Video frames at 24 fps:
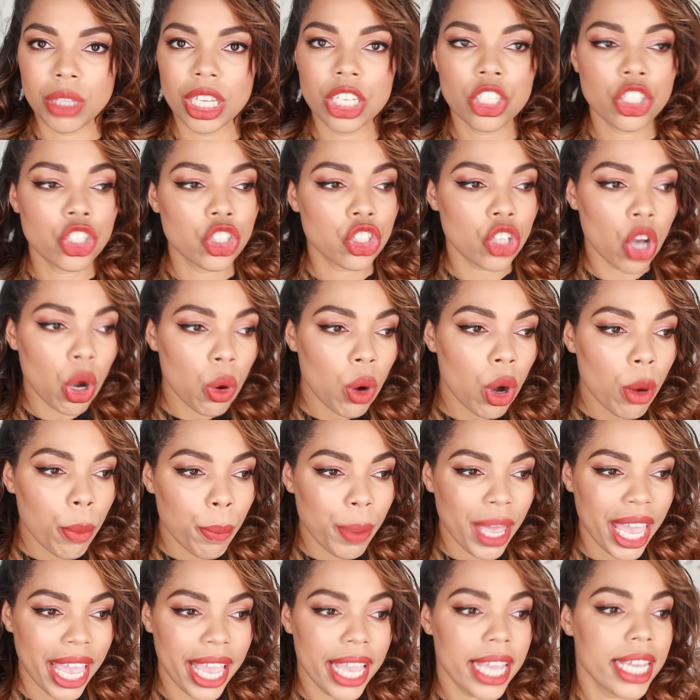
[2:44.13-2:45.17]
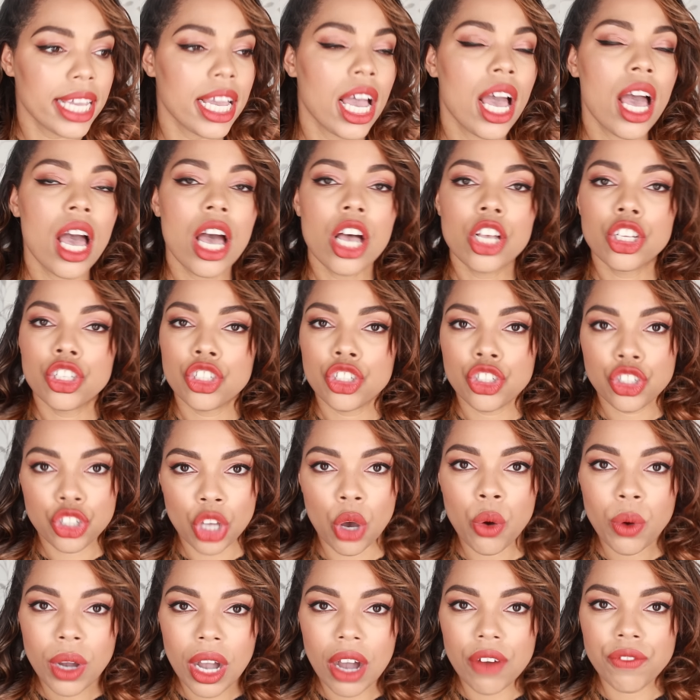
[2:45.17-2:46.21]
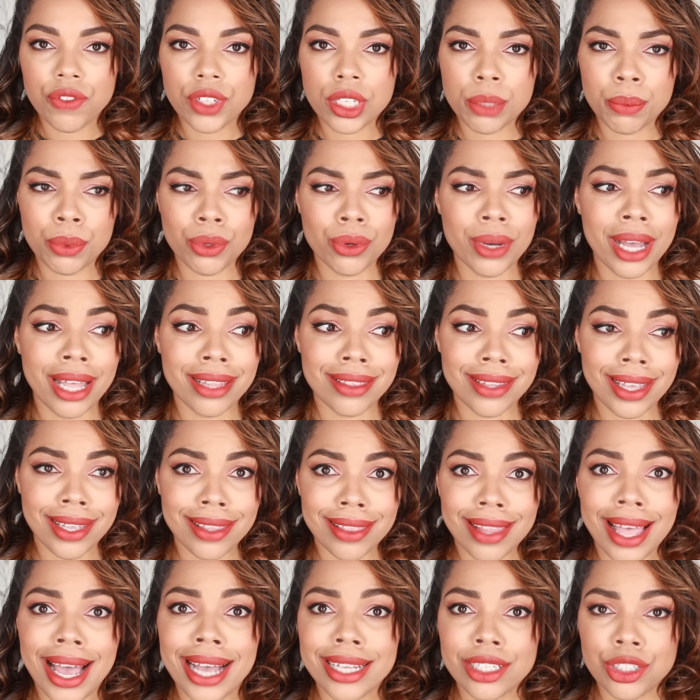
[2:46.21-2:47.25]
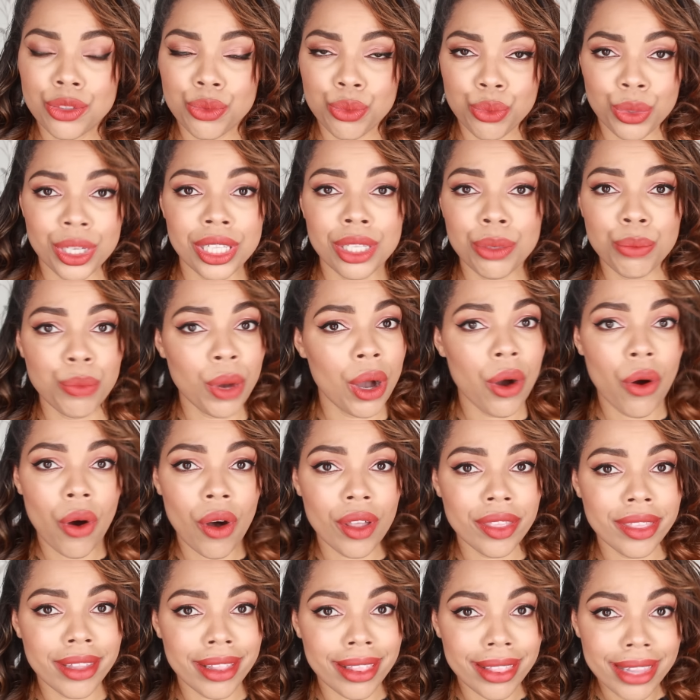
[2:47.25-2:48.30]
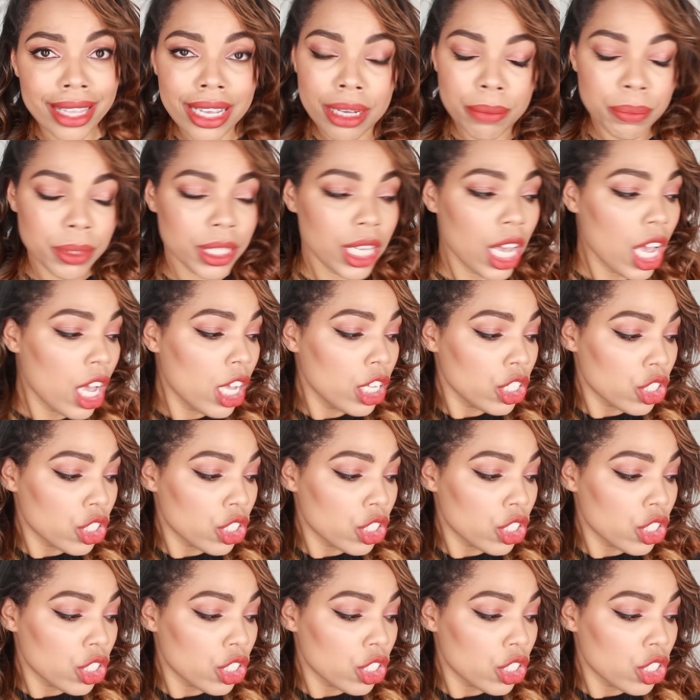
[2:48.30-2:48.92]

They're so opaque, so comfortable, and they last really well on the lips.